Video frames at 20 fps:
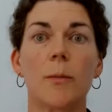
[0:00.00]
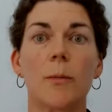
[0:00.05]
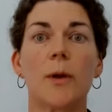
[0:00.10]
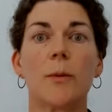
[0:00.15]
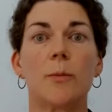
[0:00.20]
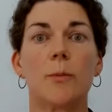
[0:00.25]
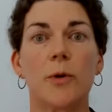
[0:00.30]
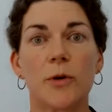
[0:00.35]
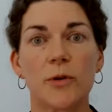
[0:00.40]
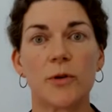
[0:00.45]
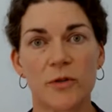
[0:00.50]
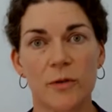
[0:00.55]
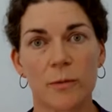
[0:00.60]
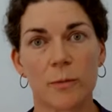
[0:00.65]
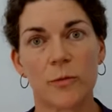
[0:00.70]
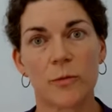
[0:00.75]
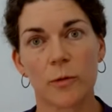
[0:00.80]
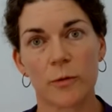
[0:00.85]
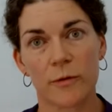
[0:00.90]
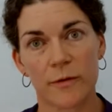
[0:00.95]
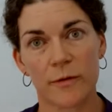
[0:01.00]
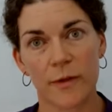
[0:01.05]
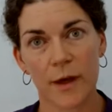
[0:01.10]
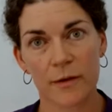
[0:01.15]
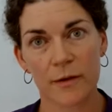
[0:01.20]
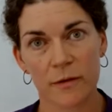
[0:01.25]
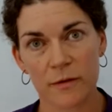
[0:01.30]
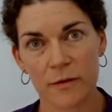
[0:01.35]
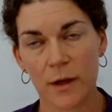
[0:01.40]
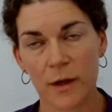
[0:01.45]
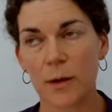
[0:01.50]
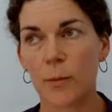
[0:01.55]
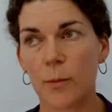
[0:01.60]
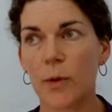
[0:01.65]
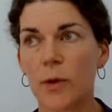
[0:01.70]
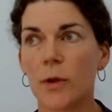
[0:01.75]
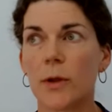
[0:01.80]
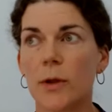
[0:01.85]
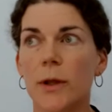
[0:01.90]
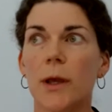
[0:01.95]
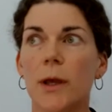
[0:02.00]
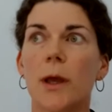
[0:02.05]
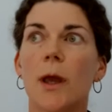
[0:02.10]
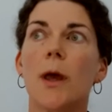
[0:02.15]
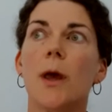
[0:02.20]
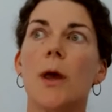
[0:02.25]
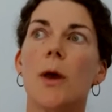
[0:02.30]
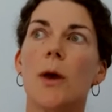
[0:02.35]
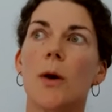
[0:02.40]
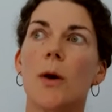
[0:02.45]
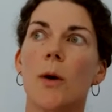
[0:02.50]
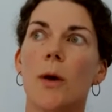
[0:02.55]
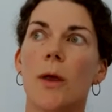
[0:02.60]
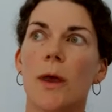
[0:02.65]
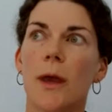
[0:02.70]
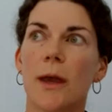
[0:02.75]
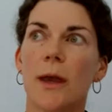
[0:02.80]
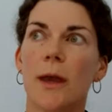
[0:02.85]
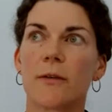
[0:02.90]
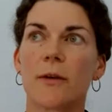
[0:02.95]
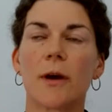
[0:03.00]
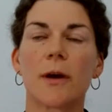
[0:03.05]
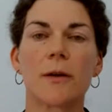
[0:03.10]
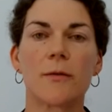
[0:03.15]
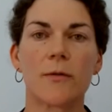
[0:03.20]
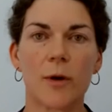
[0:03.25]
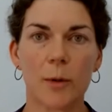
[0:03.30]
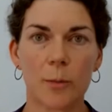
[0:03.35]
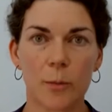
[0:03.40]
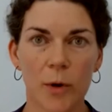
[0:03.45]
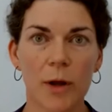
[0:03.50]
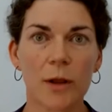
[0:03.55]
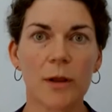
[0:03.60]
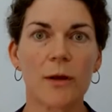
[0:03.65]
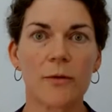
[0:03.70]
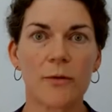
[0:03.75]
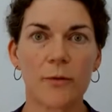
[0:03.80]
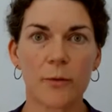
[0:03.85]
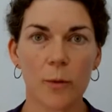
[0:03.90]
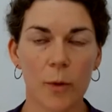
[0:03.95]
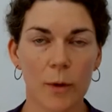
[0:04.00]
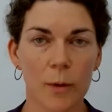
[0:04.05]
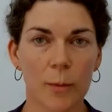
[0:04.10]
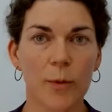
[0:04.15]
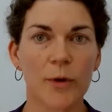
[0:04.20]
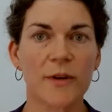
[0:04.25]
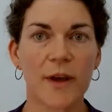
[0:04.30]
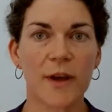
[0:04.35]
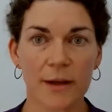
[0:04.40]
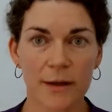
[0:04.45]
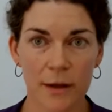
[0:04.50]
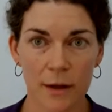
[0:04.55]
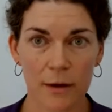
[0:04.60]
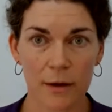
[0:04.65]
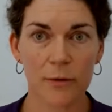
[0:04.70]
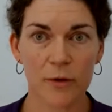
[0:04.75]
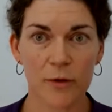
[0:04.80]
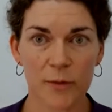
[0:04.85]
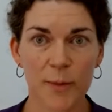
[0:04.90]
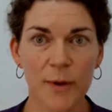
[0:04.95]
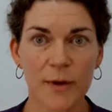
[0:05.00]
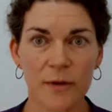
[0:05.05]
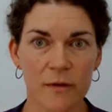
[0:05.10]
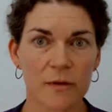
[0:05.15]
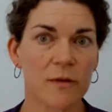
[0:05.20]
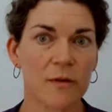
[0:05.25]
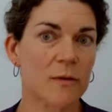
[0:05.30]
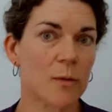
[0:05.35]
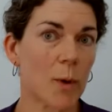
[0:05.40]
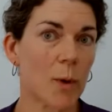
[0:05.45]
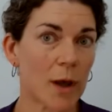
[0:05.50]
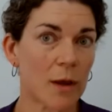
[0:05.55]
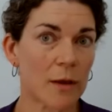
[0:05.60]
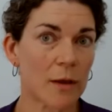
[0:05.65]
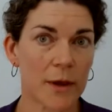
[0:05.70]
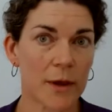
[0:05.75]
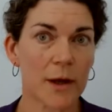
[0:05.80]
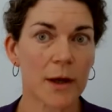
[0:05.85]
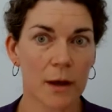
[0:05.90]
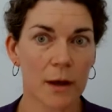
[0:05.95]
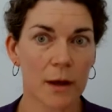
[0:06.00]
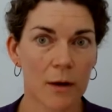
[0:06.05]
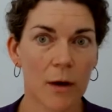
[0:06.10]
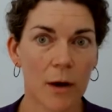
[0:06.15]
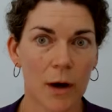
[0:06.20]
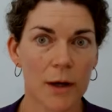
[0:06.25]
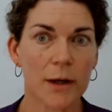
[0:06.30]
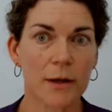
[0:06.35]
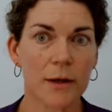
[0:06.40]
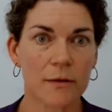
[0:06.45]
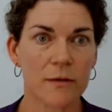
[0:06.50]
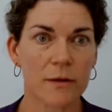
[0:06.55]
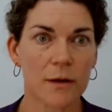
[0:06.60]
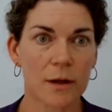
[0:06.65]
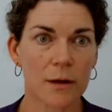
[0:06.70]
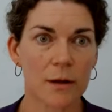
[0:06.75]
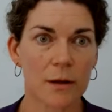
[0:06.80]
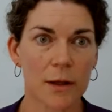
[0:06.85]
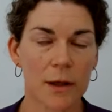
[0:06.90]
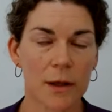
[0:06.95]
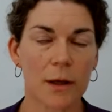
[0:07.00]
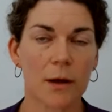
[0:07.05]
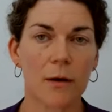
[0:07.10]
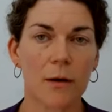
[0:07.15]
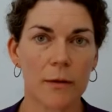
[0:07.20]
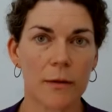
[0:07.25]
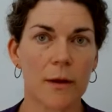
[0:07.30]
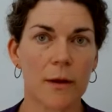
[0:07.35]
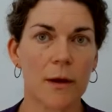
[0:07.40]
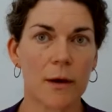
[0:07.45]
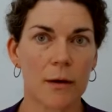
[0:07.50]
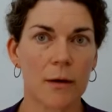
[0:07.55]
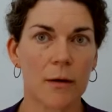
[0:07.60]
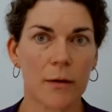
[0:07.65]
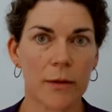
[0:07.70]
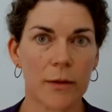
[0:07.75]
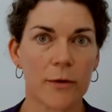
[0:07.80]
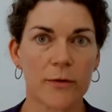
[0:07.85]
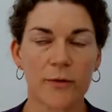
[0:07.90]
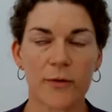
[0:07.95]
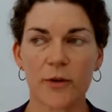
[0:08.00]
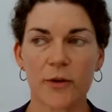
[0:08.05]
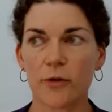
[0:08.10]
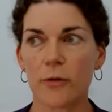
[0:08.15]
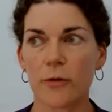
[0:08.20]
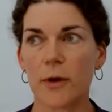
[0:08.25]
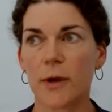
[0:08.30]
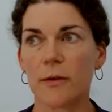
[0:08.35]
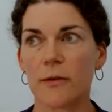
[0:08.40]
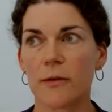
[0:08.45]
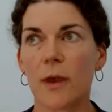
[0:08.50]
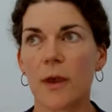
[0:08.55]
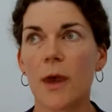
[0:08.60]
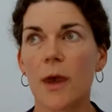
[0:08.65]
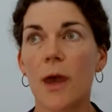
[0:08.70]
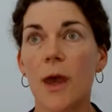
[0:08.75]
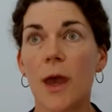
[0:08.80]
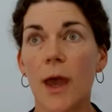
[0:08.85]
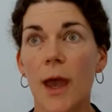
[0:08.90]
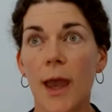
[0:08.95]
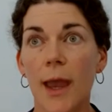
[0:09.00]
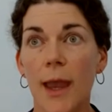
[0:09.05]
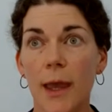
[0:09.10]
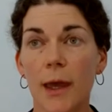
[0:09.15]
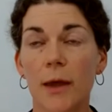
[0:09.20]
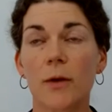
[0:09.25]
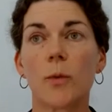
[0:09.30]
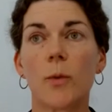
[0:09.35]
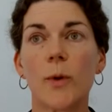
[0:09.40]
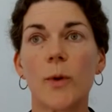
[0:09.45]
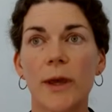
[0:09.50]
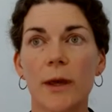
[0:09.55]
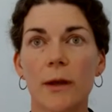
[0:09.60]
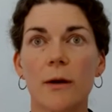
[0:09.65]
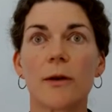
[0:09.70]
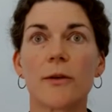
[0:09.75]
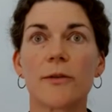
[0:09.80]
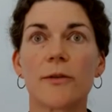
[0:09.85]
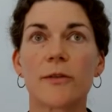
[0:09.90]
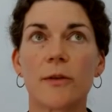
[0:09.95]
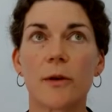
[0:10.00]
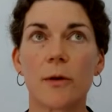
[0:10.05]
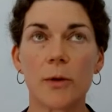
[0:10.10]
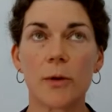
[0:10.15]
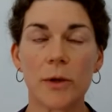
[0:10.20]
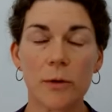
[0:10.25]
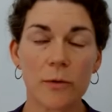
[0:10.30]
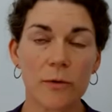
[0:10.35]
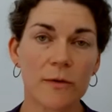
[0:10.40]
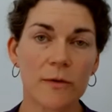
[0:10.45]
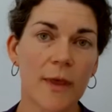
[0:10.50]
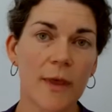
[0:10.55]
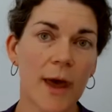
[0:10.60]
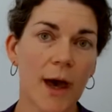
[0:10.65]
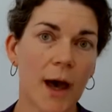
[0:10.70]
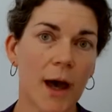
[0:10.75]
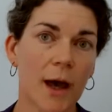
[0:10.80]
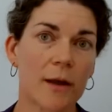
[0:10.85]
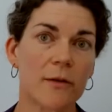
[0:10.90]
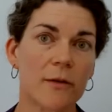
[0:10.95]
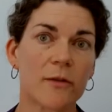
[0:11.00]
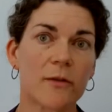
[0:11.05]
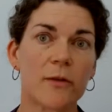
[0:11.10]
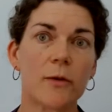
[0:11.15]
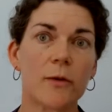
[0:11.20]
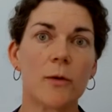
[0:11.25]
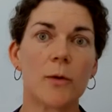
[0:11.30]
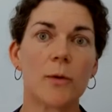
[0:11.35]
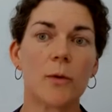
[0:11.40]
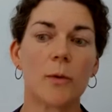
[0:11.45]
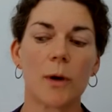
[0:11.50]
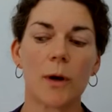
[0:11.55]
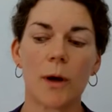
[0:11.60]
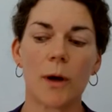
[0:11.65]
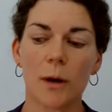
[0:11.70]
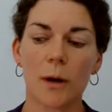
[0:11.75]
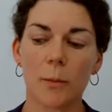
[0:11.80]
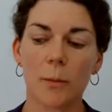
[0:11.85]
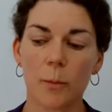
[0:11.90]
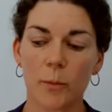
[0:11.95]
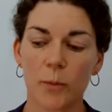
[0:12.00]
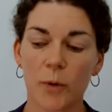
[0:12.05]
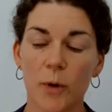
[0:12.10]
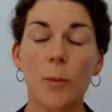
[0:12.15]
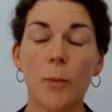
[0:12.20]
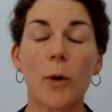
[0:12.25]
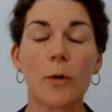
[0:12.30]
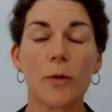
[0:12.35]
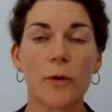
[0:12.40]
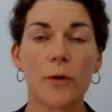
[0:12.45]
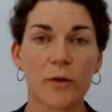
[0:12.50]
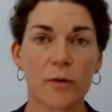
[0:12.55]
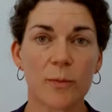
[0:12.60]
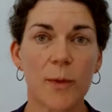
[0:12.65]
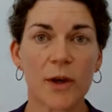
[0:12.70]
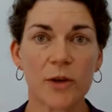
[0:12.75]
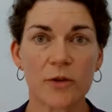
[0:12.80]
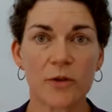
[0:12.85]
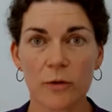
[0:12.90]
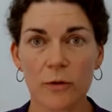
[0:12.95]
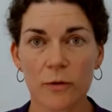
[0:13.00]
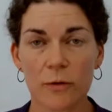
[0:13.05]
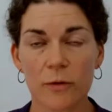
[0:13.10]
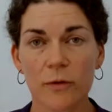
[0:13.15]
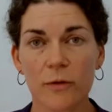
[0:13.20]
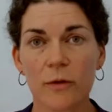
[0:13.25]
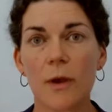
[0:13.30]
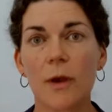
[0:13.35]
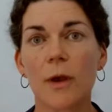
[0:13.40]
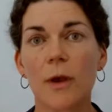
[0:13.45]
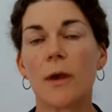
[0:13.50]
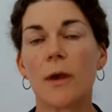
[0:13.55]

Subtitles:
and push them towards that sustainability, it's kind of an umbrella for protecting other species as well that get caught incidentally on those fisheries. And we can also use that to promote those measures